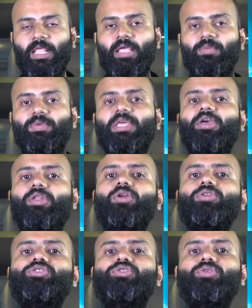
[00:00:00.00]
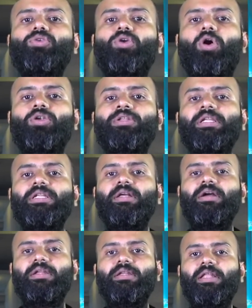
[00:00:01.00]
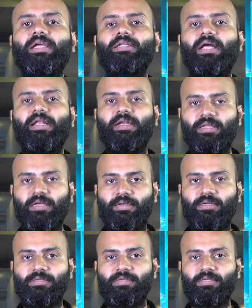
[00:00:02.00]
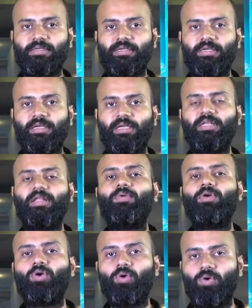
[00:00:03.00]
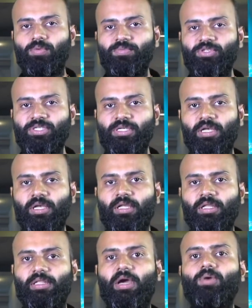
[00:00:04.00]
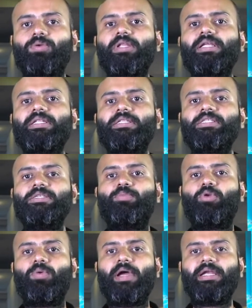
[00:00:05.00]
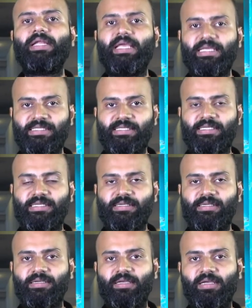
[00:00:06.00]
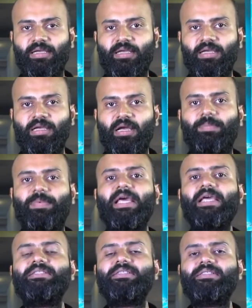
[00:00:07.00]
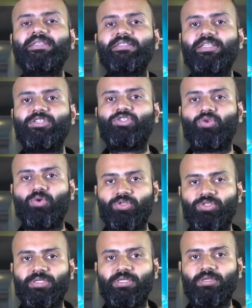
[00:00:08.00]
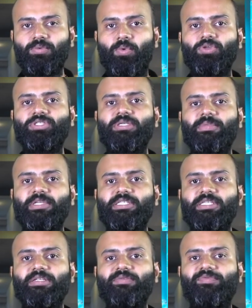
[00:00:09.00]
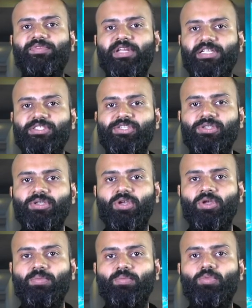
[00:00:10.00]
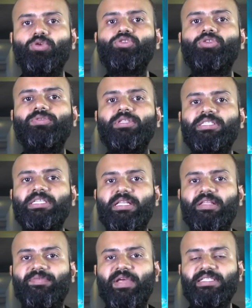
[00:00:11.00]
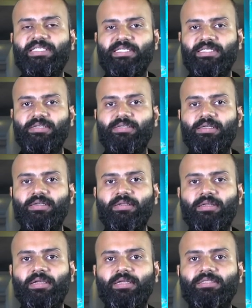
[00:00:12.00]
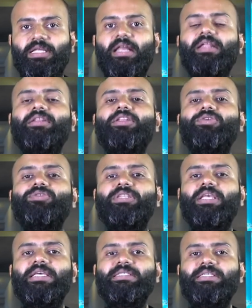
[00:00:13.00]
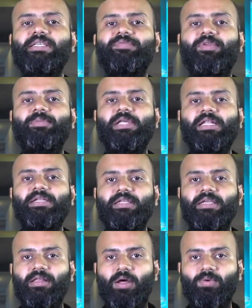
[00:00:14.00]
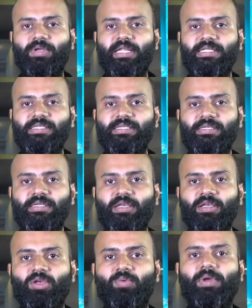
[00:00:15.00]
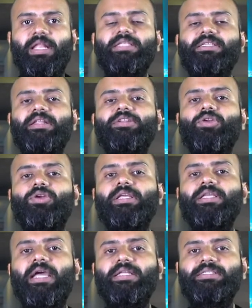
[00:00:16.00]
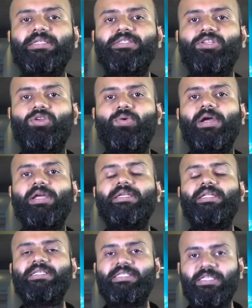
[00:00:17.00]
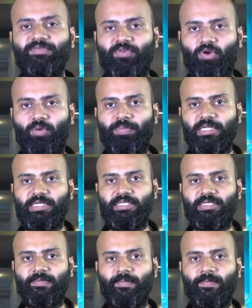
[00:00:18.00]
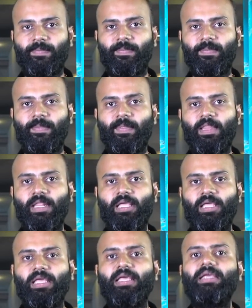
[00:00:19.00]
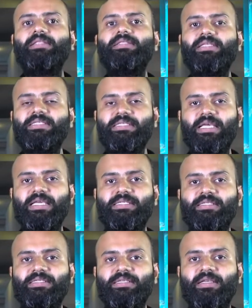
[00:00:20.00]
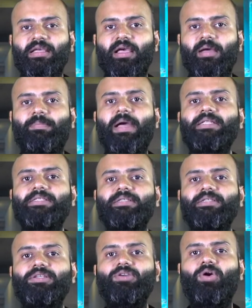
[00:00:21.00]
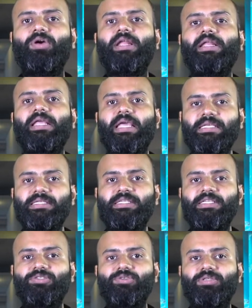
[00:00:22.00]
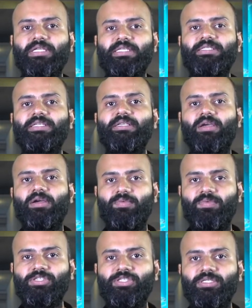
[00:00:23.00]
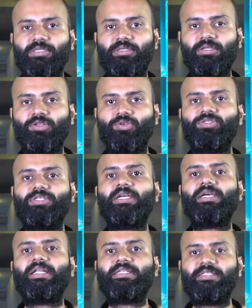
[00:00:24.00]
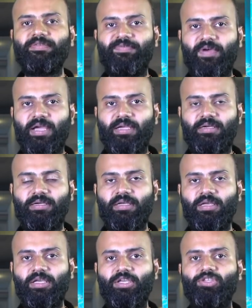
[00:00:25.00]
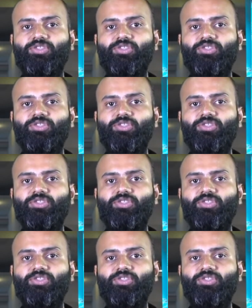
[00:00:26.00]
We cannot store alternate current like direct current. In our homes, the outlets provide AC. Appliances such as toaster, washing machine, fridge, most of the ceiling fans, etc. directly use AC from the electrical outlets, whereas electronic gadgets require DC for operating. In this case, a battery or an AC to DC conversion using a rectifier is